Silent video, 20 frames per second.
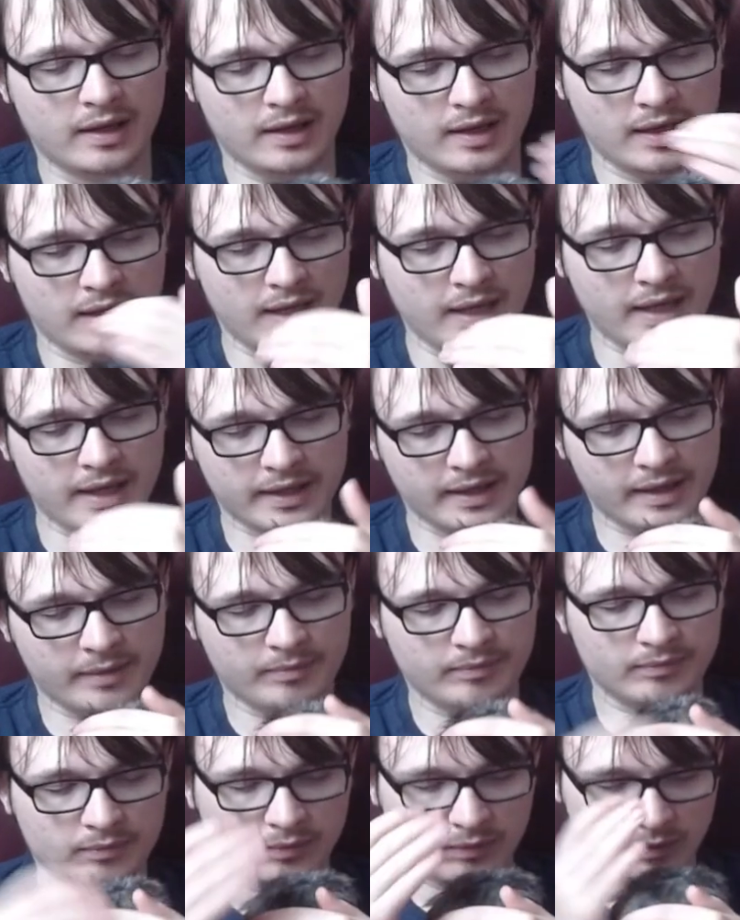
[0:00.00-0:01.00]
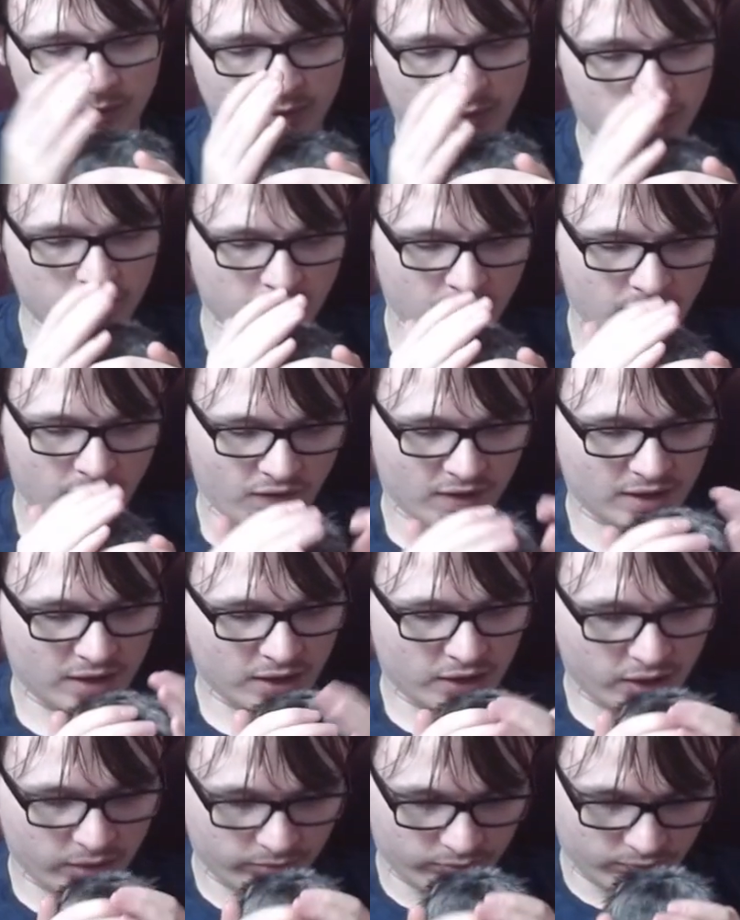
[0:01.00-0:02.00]
I don't know. What do you think,
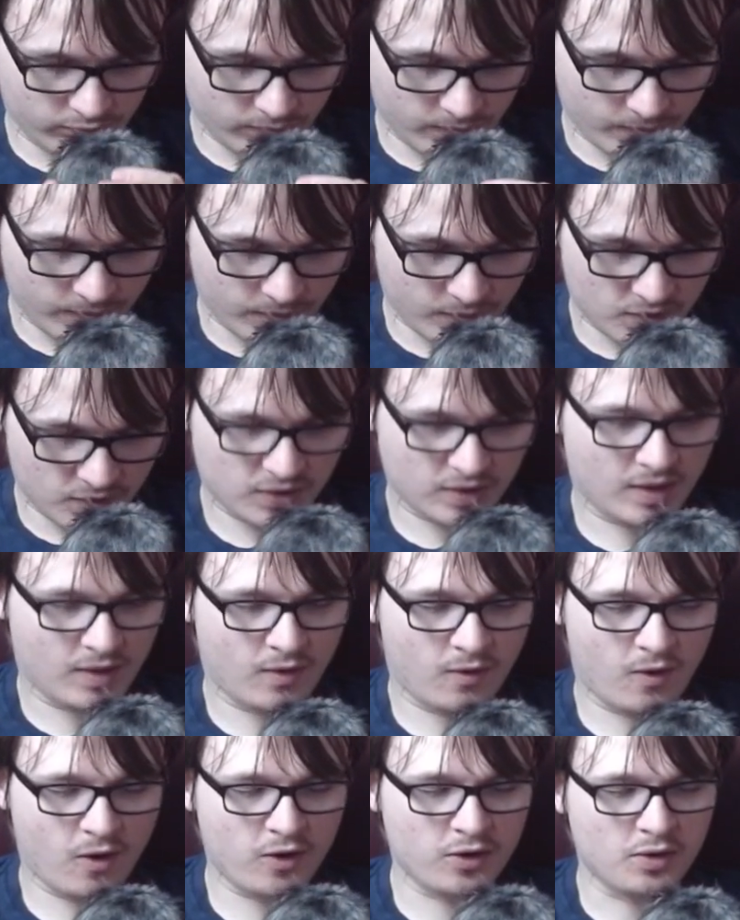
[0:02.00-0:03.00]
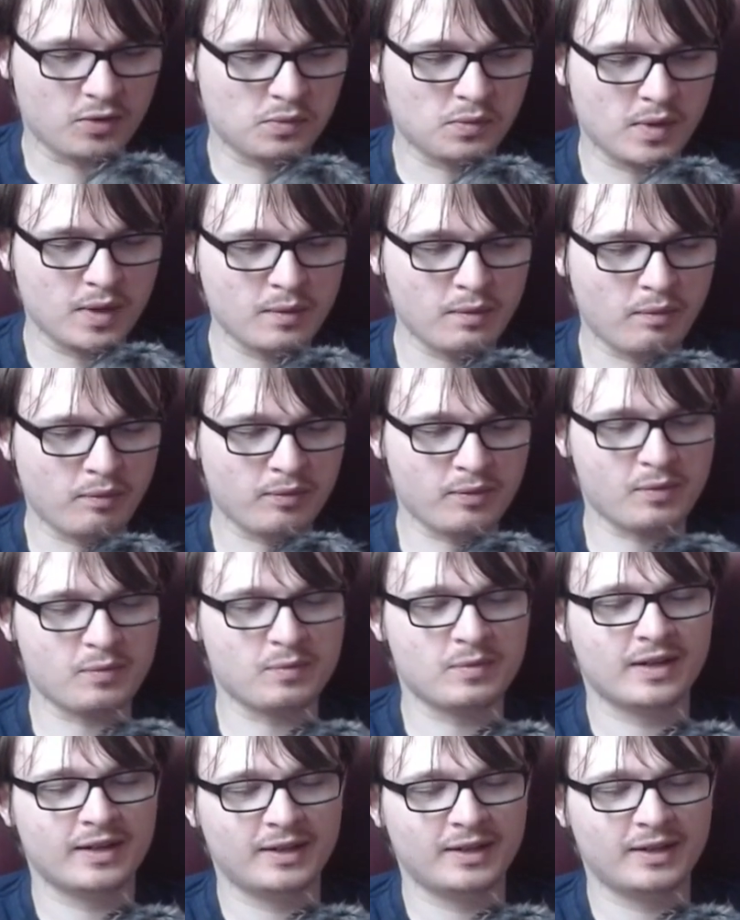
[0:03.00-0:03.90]
Lily? So, I agree with you.